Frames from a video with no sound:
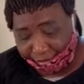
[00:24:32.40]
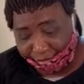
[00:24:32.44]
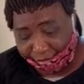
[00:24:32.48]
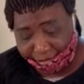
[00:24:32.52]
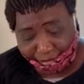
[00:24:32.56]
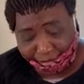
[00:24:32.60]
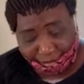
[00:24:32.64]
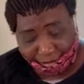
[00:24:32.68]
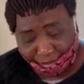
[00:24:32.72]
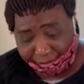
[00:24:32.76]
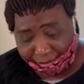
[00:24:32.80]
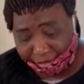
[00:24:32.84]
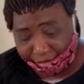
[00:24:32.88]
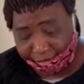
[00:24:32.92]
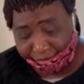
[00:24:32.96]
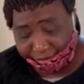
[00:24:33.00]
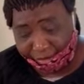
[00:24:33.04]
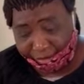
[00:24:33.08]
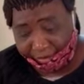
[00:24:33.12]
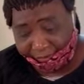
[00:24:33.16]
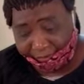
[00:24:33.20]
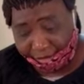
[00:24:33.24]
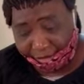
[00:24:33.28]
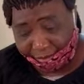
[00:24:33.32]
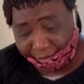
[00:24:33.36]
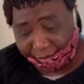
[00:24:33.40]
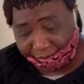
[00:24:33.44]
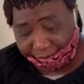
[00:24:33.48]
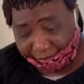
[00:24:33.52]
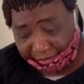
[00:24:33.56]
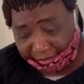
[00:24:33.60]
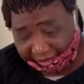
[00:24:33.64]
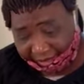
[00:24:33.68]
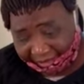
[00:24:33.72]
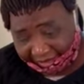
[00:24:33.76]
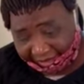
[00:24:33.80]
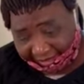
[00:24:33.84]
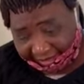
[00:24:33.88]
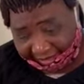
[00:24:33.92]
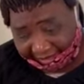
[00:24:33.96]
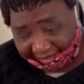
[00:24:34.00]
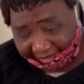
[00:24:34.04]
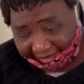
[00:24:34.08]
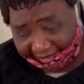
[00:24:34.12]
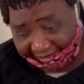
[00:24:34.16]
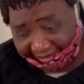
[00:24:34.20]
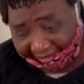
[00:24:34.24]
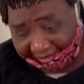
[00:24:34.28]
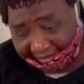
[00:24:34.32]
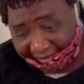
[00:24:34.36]
somebody you have to be patient
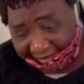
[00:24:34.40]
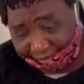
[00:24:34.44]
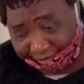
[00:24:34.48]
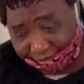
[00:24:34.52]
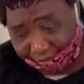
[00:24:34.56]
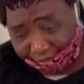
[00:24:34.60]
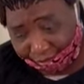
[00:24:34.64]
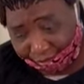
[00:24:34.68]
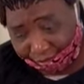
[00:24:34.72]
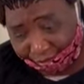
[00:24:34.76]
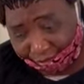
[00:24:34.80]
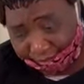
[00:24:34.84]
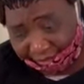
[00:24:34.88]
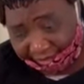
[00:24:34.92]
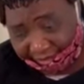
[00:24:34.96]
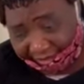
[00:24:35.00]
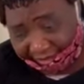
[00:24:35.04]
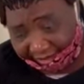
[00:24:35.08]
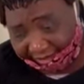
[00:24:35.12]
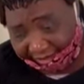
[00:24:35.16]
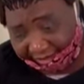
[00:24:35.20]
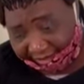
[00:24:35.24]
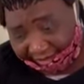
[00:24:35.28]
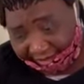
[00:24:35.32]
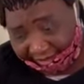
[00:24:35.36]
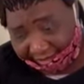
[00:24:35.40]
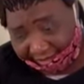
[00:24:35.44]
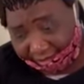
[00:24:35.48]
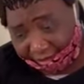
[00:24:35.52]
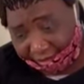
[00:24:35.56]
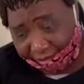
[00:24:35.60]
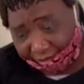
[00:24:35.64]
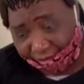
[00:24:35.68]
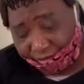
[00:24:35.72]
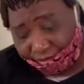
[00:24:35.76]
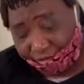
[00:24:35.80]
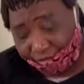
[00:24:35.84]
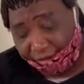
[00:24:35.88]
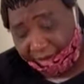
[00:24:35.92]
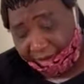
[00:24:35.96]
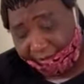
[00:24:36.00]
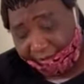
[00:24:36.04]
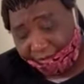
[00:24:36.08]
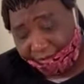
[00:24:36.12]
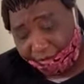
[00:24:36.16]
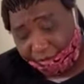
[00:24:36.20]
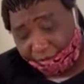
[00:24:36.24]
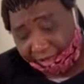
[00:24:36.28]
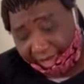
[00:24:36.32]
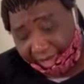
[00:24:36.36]
to do it. You have
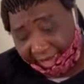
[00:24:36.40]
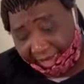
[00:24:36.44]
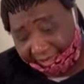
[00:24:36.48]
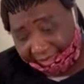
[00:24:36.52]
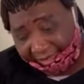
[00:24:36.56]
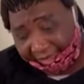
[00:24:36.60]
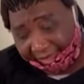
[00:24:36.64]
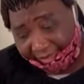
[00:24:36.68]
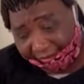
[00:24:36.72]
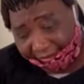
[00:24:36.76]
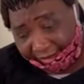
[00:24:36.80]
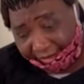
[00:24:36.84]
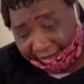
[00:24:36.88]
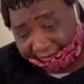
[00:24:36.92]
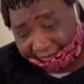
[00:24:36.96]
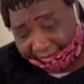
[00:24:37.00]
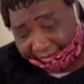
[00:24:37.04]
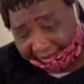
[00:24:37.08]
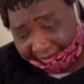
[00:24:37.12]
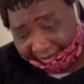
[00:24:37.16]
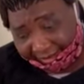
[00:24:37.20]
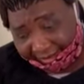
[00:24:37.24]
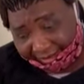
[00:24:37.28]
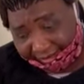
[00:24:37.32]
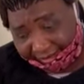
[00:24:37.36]
to like the craft.